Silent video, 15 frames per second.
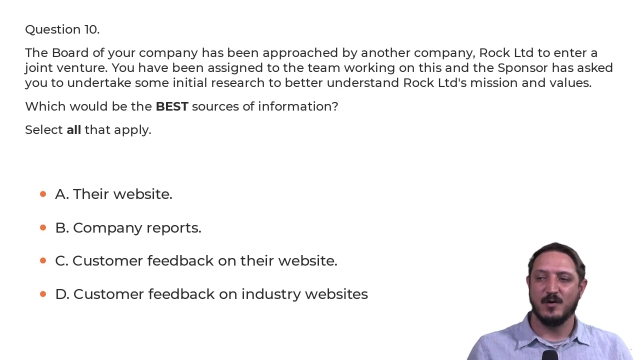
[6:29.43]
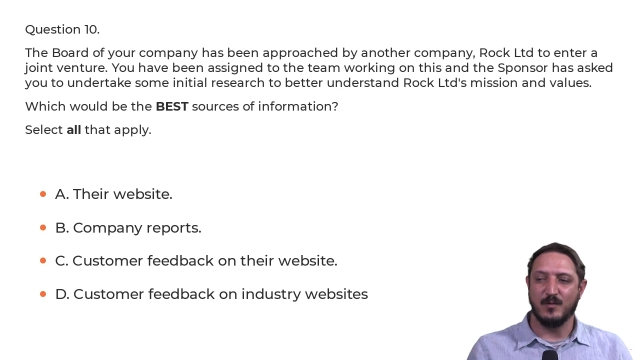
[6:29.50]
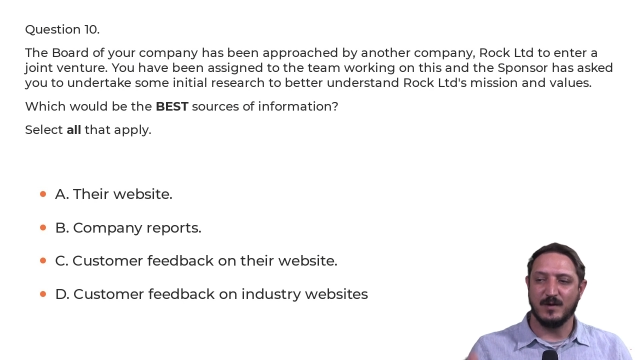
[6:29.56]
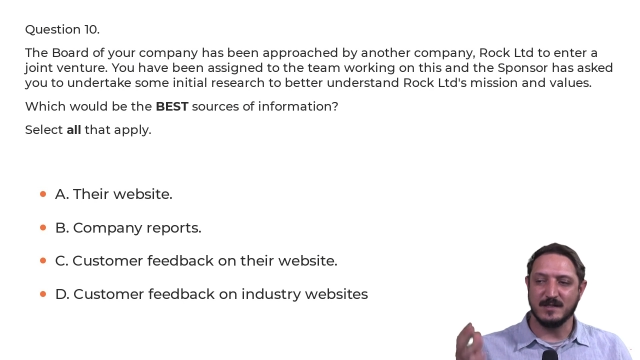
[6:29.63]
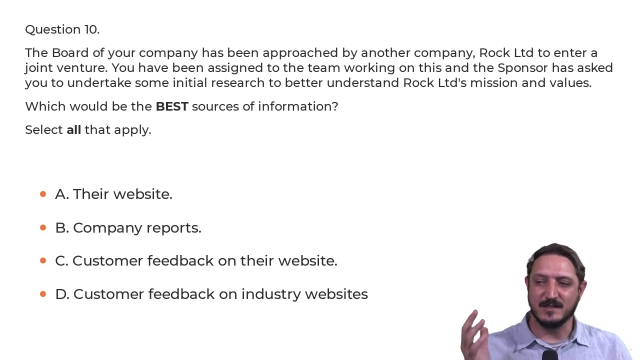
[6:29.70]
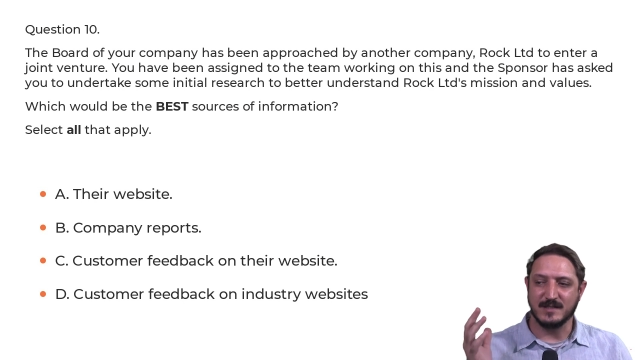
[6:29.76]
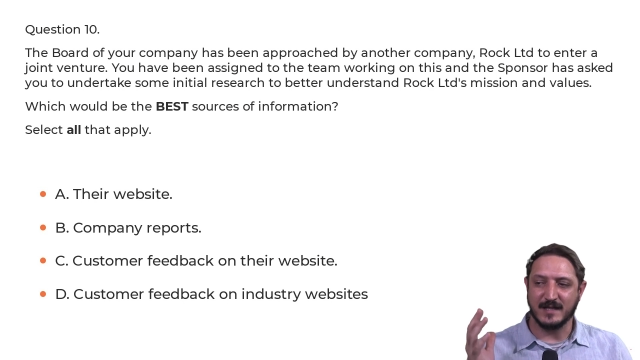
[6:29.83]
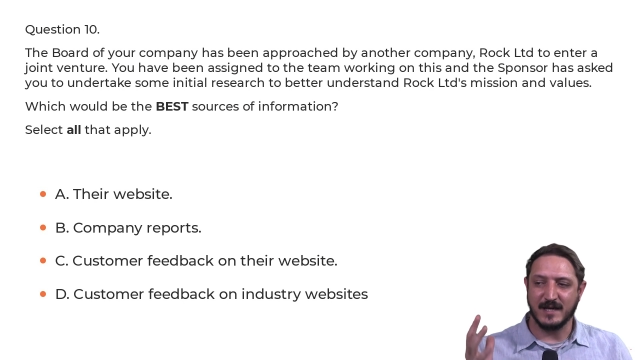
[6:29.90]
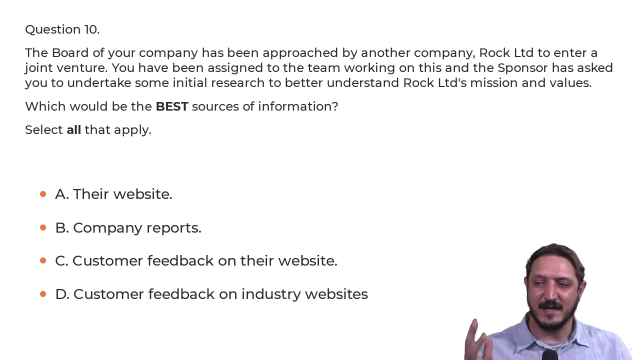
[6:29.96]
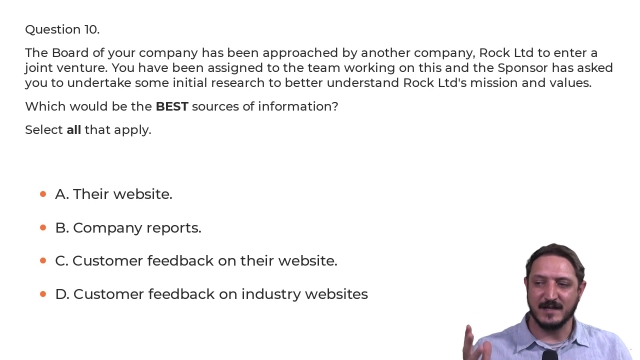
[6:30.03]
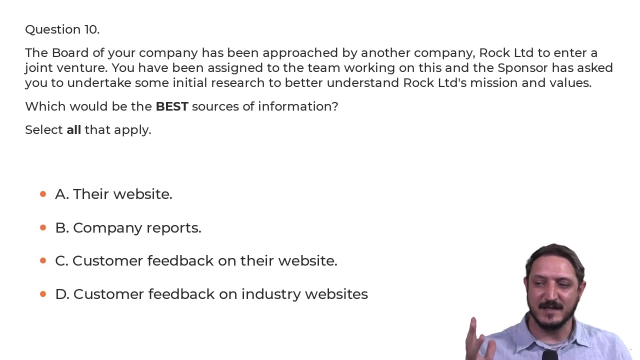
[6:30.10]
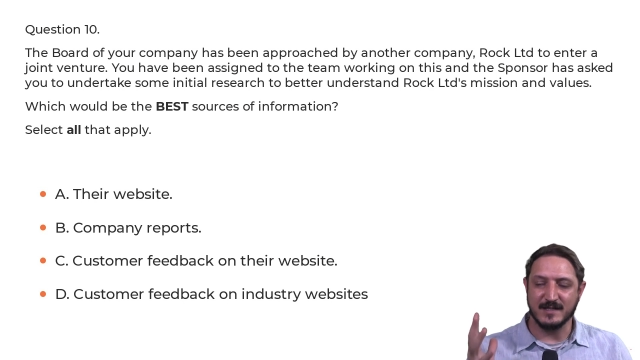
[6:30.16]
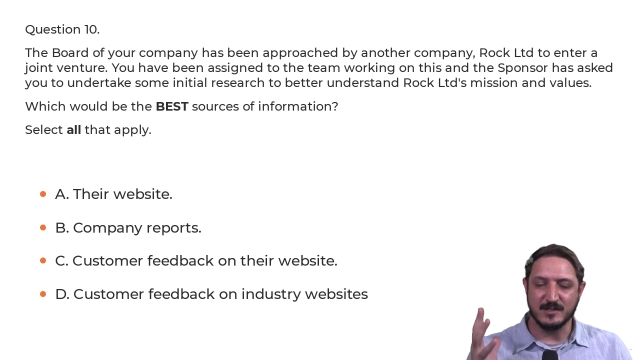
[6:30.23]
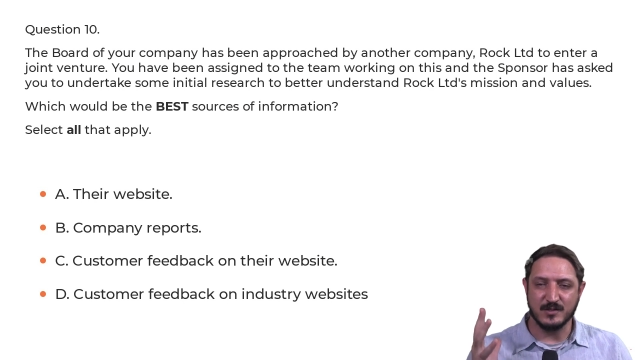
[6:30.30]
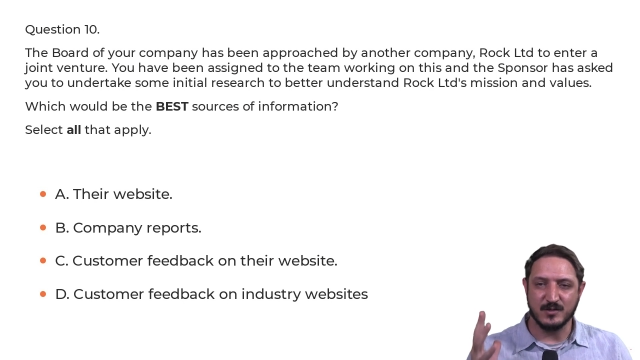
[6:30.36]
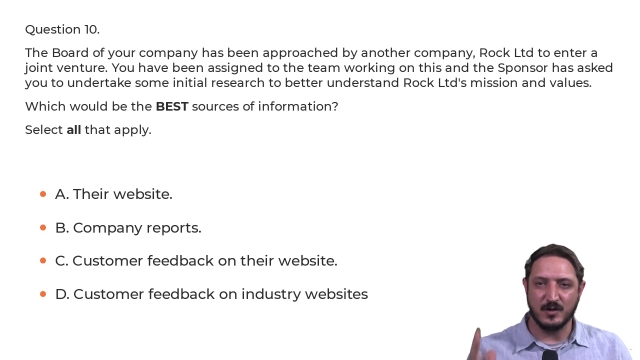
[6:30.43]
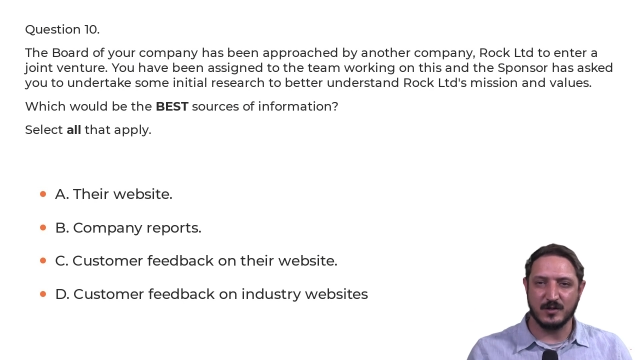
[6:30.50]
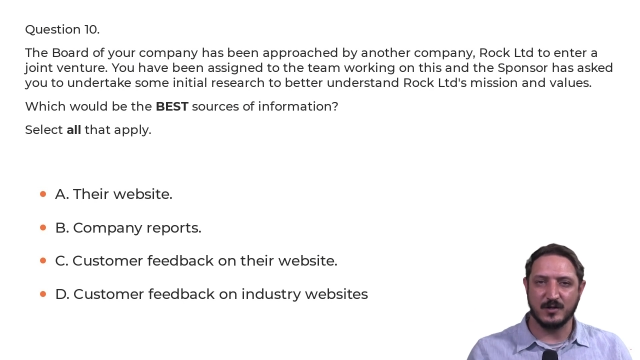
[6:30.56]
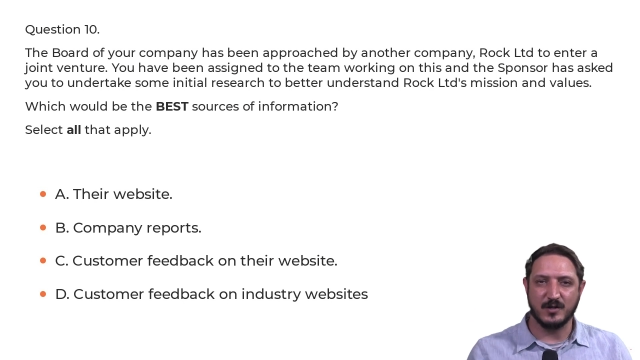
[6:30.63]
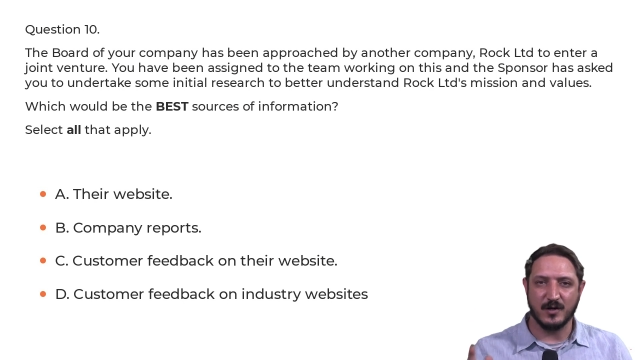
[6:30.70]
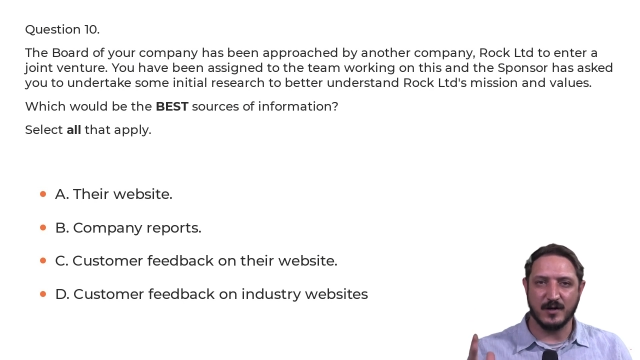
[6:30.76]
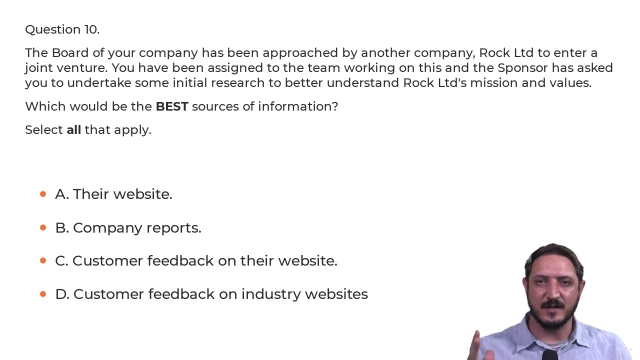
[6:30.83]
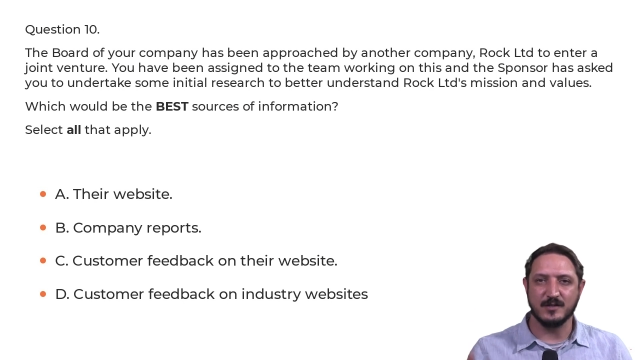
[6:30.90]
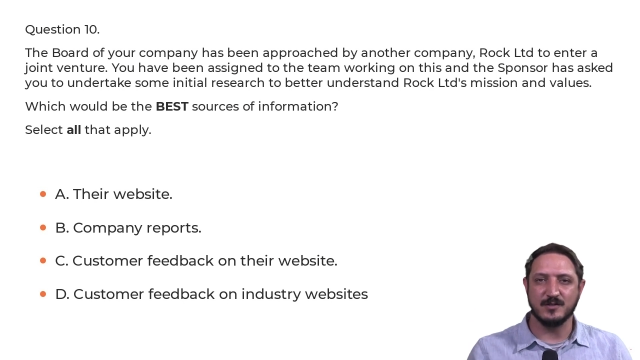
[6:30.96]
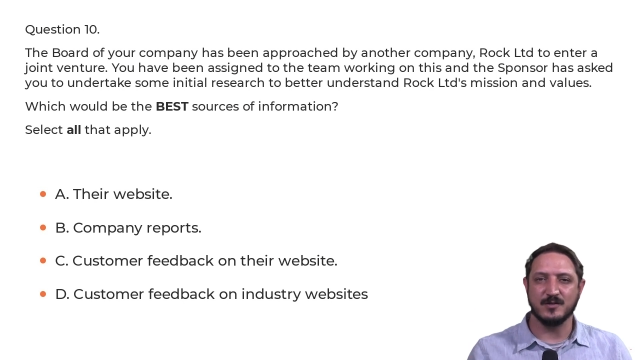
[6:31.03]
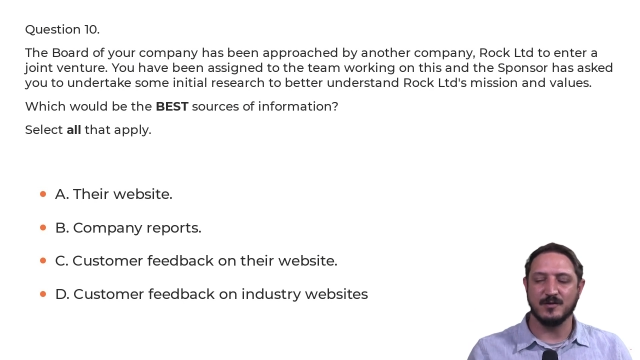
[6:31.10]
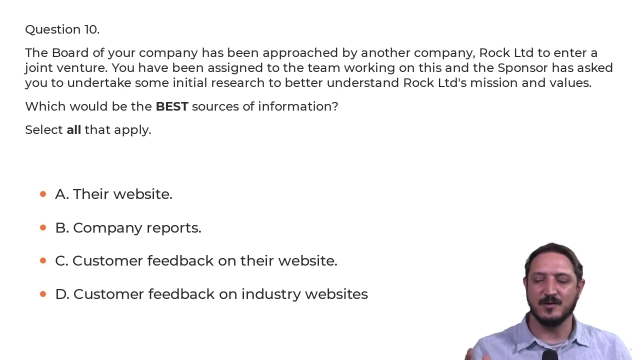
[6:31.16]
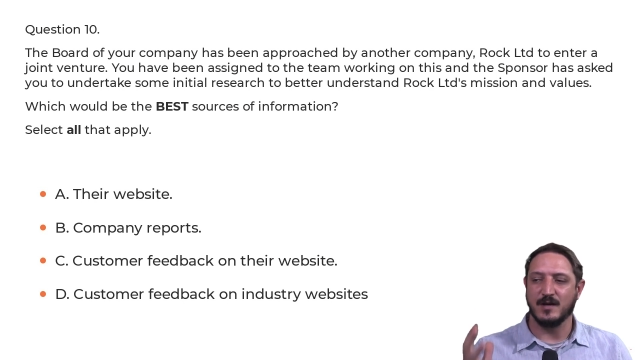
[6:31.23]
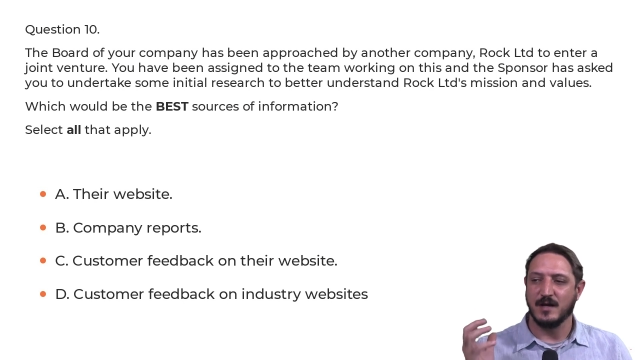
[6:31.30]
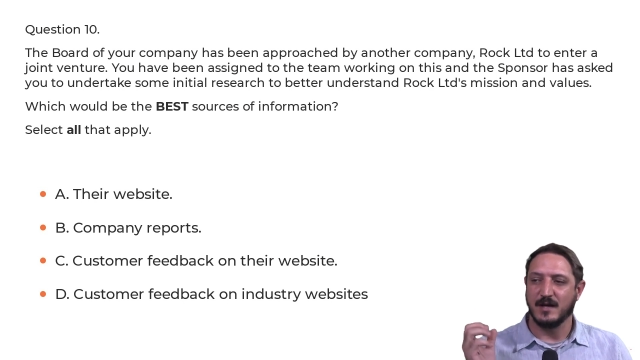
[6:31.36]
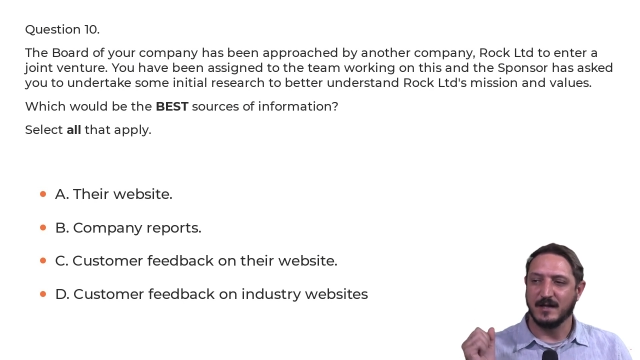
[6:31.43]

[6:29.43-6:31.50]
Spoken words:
once again, it's not going to